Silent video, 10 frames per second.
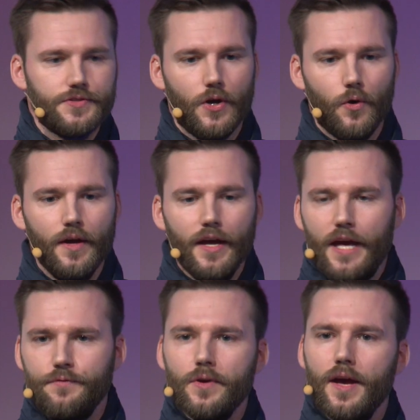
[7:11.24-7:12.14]
So
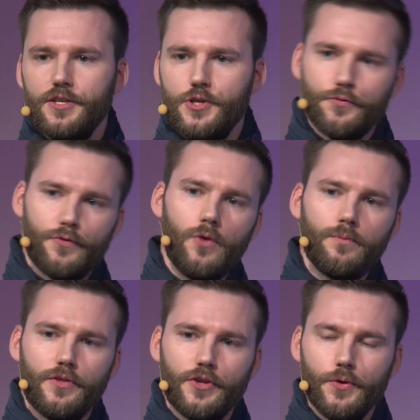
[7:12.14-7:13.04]
if you had your phone
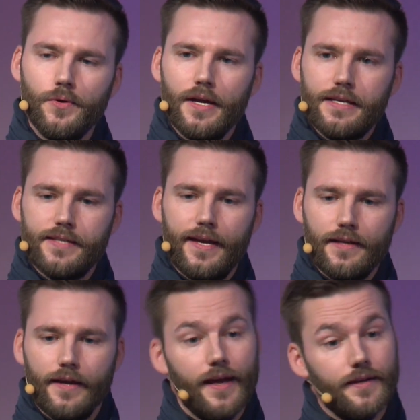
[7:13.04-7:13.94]
with you saying
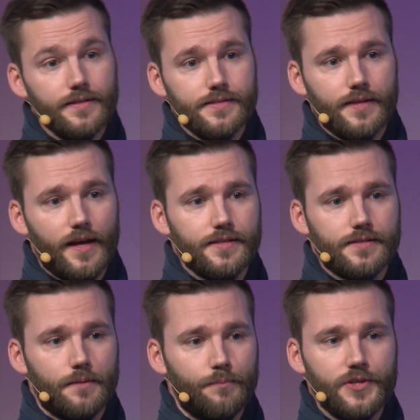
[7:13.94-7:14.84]
like, hey, that's a
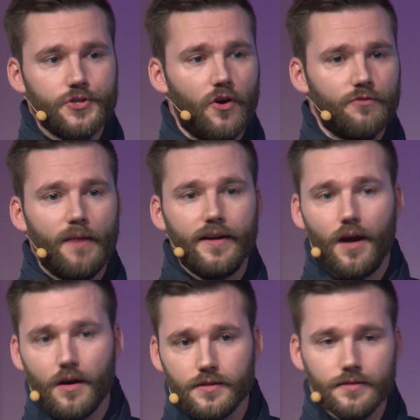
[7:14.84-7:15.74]
nice picture of my
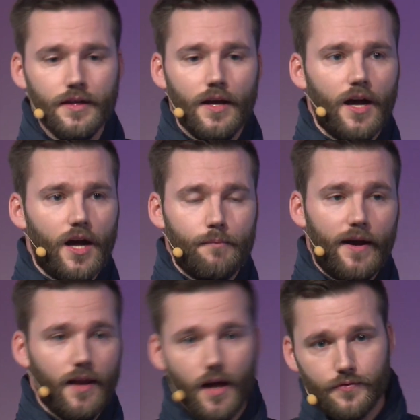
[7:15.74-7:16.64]
garden,
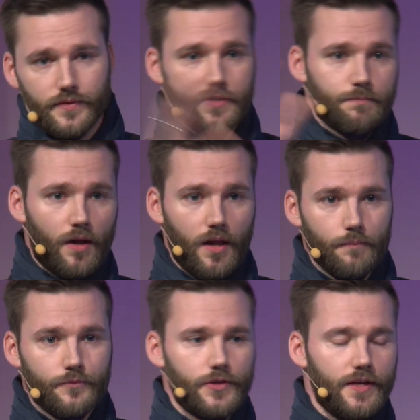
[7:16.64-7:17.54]
I love these
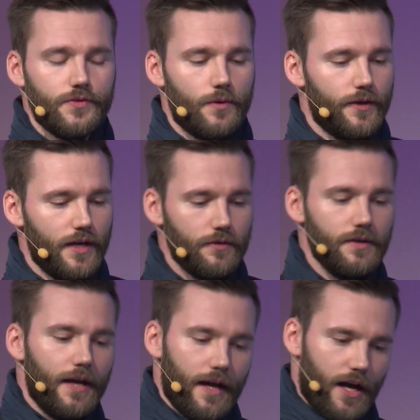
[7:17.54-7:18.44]
palm trees or whatever,
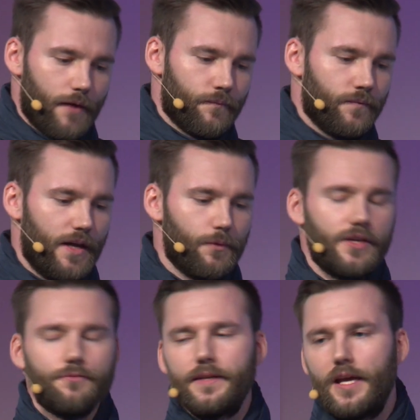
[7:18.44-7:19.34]
they would
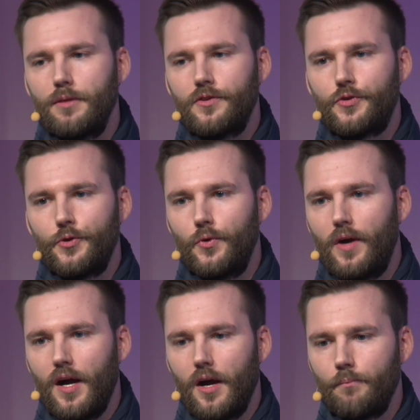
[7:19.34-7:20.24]
have been able to
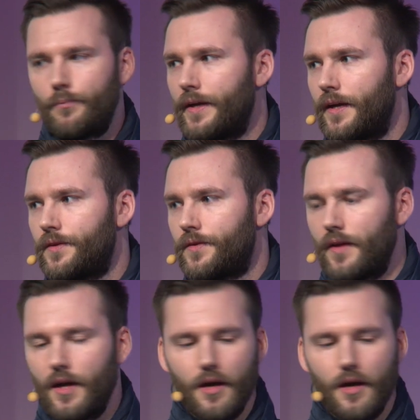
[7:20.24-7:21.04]
bring it